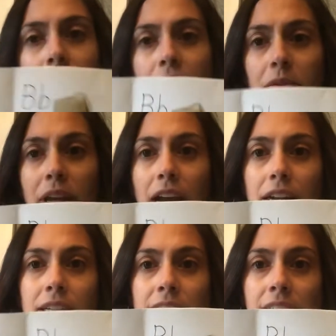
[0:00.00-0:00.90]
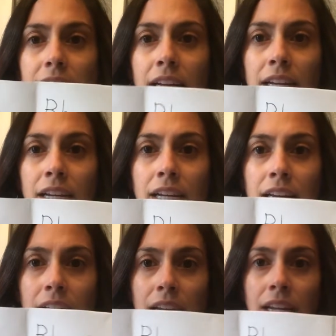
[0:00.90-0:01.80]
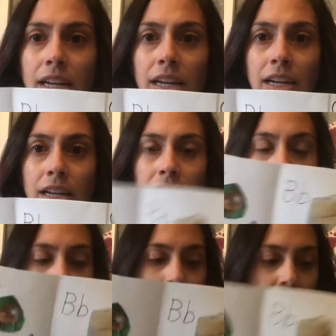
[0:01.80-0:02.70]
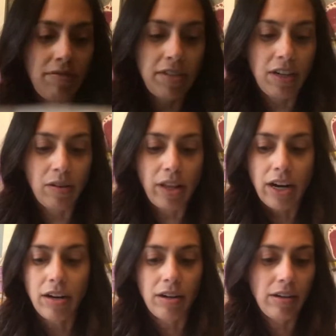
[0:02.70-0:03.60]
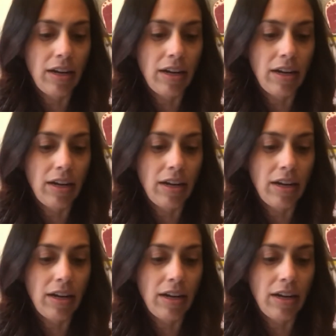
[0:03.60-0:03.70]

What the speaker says: I would add D, E, F down there.